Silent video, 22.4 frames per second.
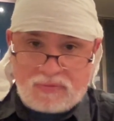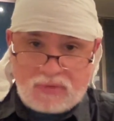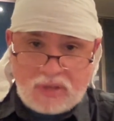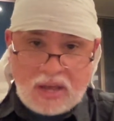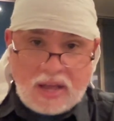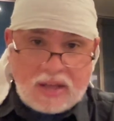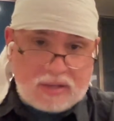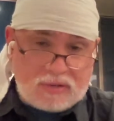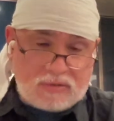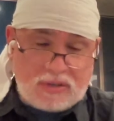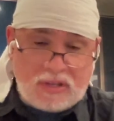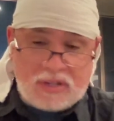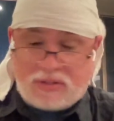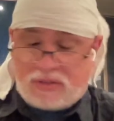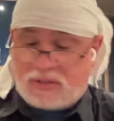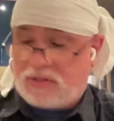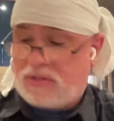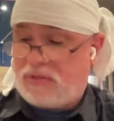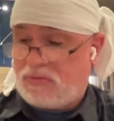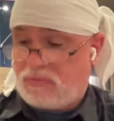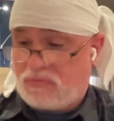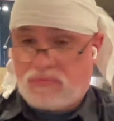Yeah,
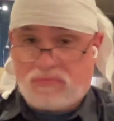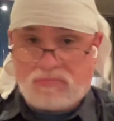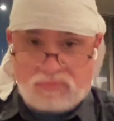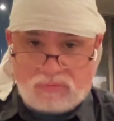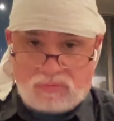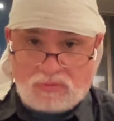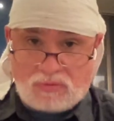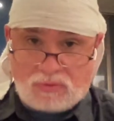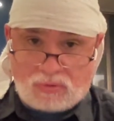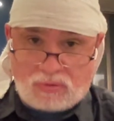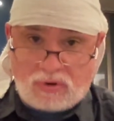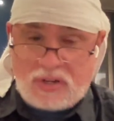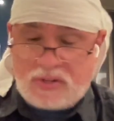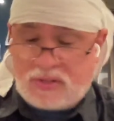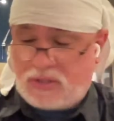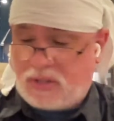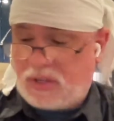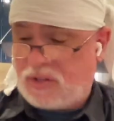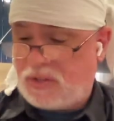it's crazy.